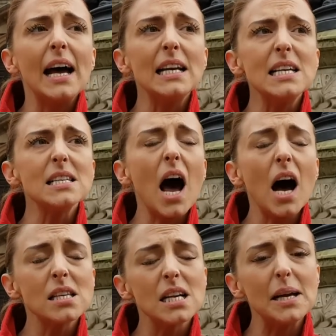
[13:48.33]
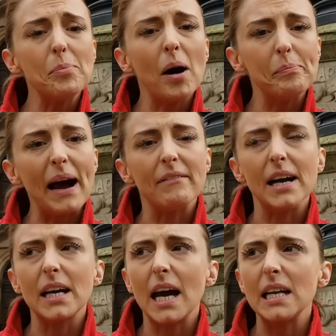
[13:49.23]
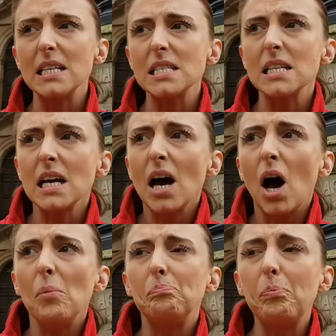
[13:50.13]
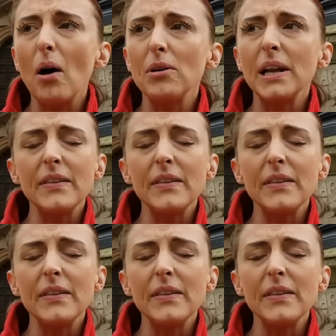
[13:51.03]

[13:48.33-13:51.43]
And it is utterly barbaric, and it's abhorrent.